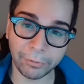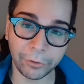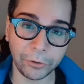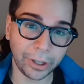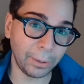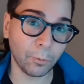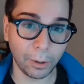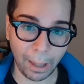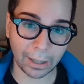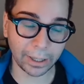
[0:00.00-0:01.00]
for you and you keep
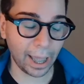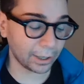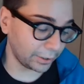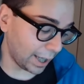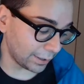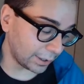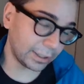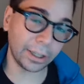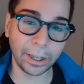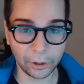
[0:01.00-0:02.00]
going back to the ex. Yeah, this
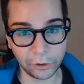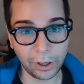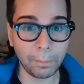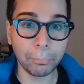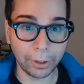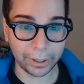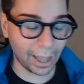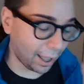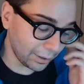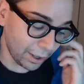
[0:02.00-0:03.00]
is the issue. You got to break
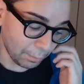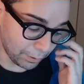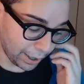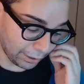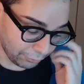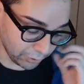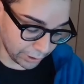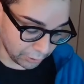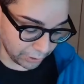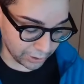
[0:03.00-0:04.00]
that. But I feel
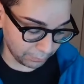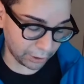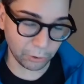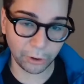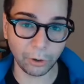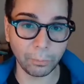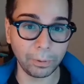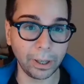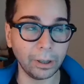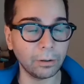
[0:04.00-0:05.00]
like you need to make sure you're
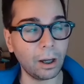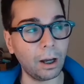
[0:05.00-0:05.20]
being